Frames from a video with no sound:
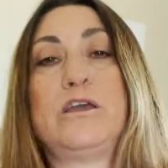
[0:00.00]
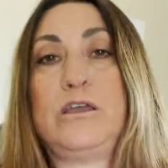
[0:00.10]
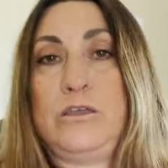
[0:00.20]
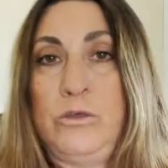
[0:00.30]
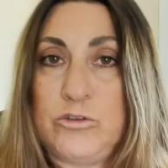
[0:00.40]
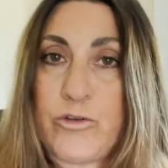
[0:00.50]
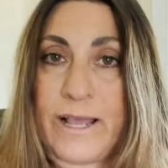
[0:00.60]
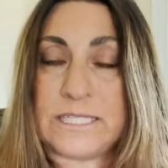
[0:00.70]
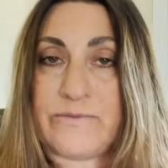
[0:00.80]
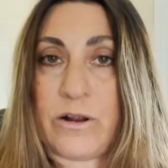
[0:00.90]
you
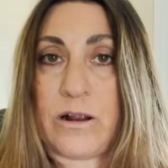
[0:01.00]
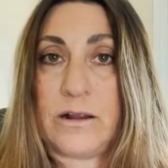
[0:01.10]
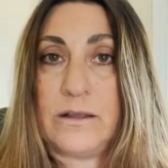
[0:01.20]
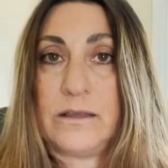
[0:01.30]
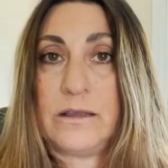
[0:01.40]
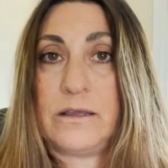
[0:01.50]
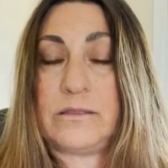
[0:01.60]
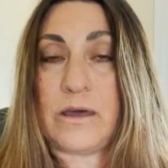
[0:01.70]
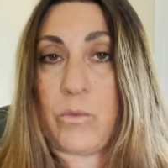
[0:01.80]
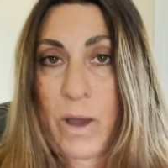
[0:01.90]
transfer
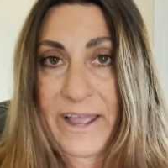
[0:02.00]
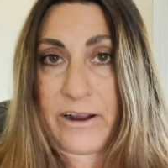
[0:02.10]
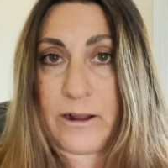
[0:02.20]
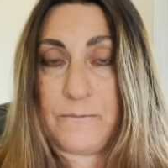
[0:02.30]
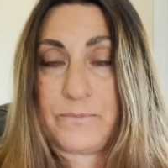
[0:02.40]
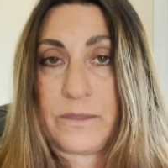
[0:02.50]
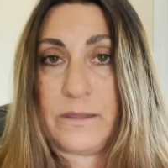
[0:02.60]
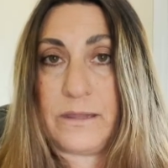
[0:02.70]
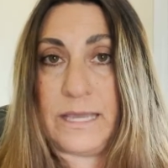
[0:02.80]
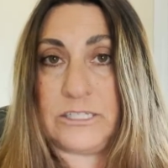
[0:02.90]
the wire
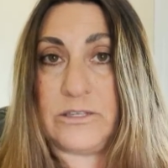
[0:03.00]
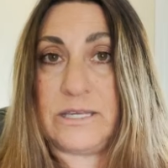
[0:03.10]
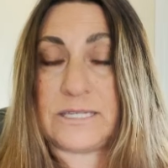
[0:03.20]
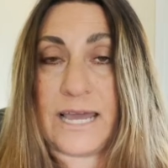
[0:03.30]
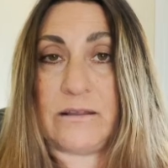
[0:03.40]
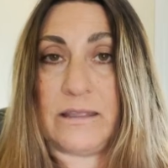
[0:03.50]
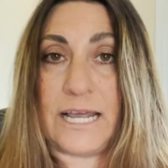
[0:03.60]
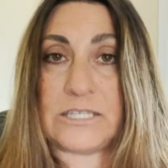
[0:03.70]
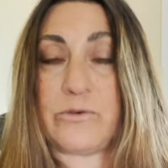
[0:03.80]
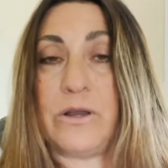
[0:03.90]
into the title and
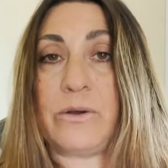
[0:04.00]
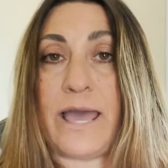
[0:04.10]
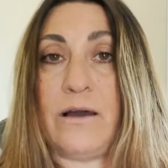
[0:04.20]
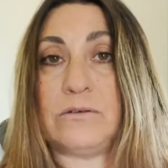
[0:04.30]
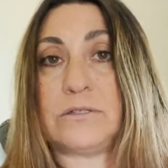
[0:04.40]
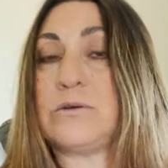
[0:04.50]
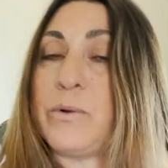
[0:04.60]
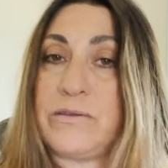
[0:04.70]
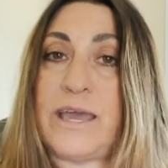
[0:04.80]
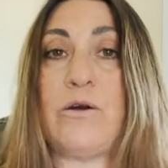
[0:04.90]
escrow account to
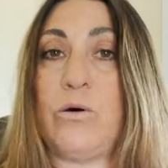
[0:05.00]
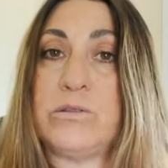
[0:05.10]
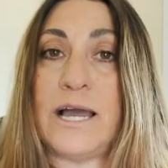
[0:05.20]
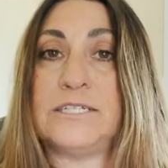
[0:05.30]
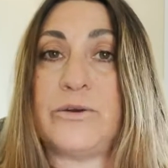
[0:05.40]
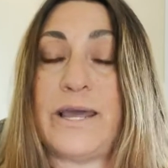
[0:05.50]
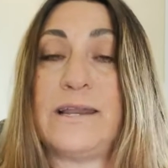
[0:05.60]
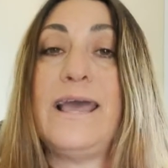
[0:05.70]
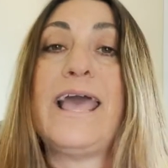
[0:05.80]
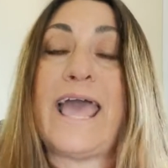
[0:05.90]
where they hold on to
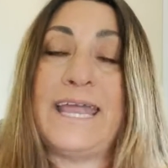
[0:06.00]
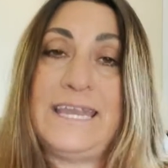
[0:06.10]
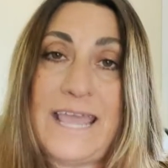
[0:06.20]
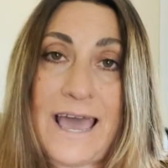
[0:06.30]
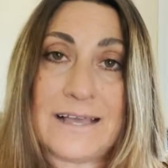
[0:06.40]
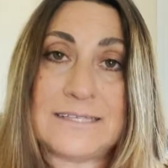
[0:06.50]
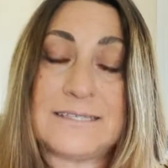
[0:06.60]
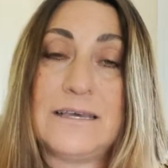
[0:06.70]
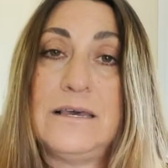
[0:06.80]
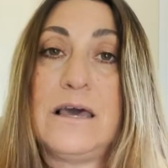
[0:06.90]
it. And yes,
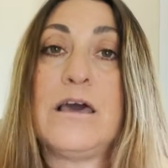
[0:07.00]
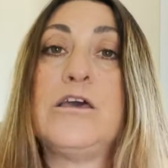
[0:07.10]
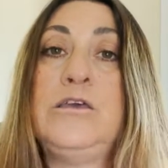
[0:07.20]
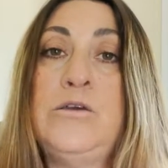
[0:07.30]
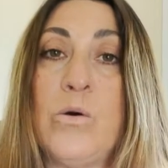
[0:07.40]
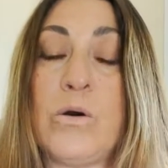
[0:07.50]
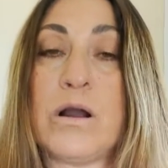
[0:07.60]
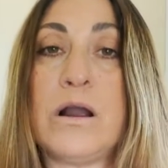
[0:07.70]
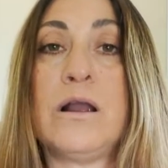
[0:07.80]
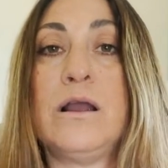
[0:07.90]

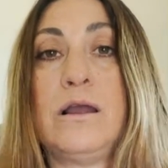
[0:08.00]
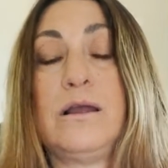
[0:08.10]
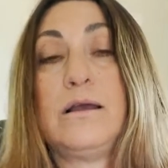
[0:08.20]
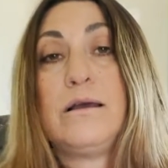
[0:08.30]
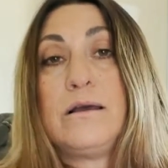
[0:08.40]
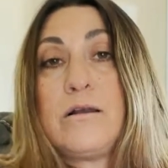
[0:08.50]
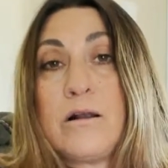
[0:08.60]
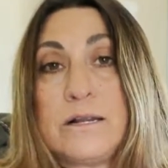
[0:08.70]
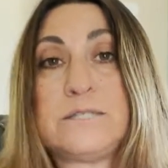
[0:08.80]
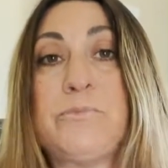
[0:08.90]
your
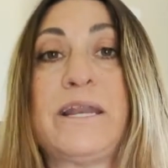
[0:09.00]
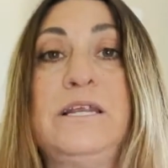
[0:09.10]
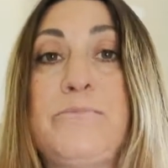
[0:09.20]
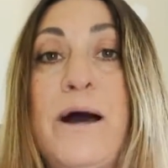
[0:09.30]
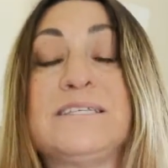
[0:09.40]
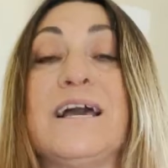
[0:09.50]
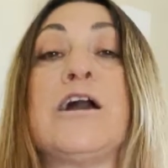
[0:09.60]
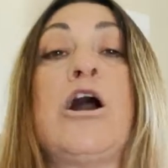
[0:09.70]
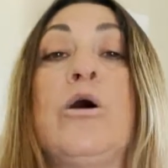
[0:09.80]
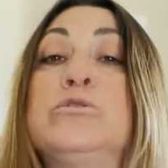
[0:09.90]
earnest money
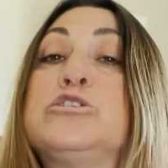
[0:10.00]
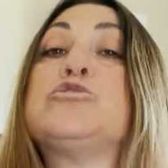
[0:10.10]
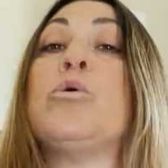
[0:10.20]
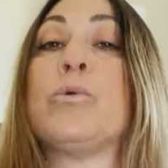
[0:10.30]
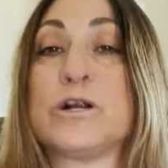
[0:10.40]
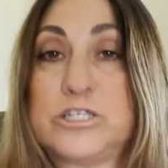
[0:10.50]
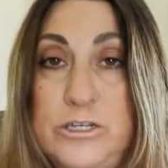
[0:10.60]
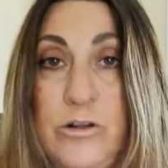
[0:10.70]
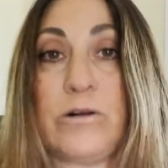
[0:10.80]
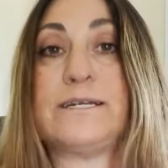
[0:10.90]
deposit goes towards
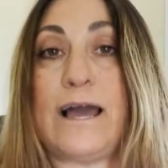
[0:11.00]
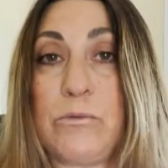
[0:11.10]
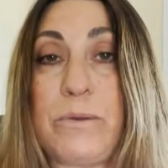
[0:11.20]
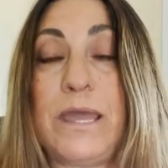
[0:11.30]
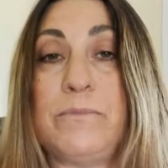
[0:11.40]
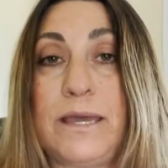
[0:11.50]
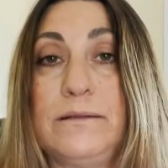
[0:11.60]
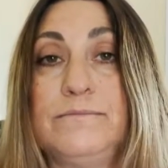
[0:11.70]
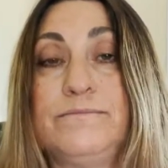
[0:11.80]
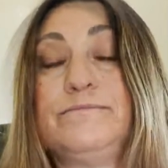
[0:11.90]
your down payment.
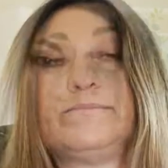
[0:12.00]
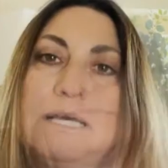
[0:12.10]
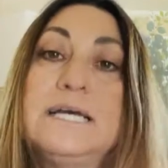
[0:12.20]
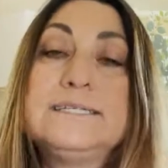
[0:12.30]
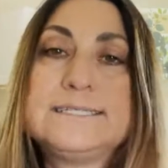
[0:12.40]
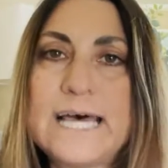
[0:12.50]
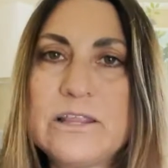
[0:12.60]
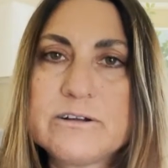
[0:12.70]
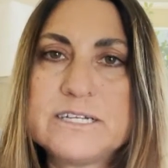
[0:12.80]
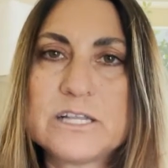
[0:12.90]

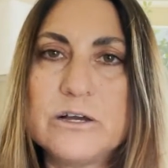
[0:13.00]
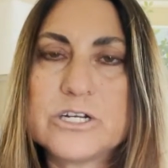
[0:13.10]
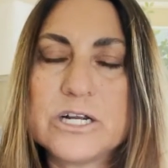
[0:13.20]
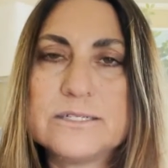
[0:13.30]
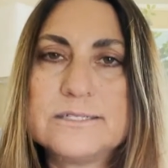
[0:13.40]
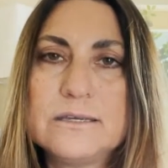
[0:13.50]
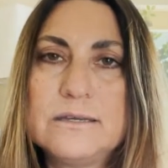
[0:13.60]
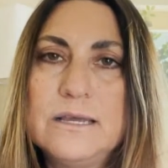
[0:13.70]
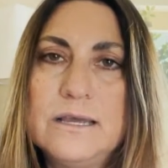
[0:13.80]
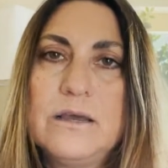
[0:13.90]
Seller disclosures.
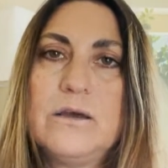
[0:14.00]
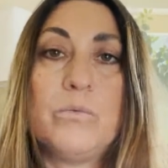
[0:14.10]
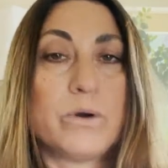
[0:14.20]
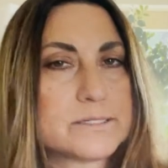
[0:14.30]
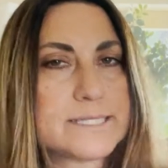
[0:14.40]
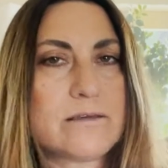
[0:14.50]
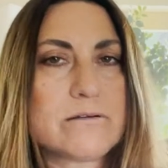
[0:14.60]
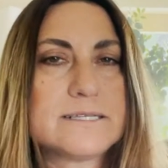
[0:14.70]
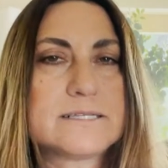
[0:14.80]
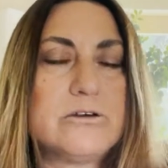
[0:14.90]
What are
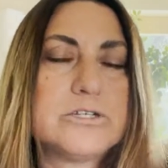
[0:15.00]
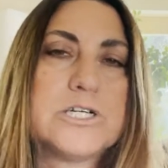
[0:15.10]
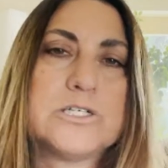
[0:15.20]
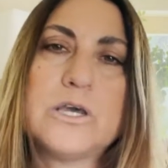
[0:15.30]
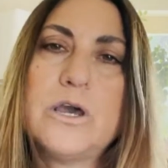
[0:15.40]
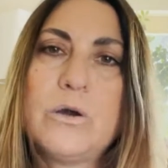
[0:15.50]
seller disclosures?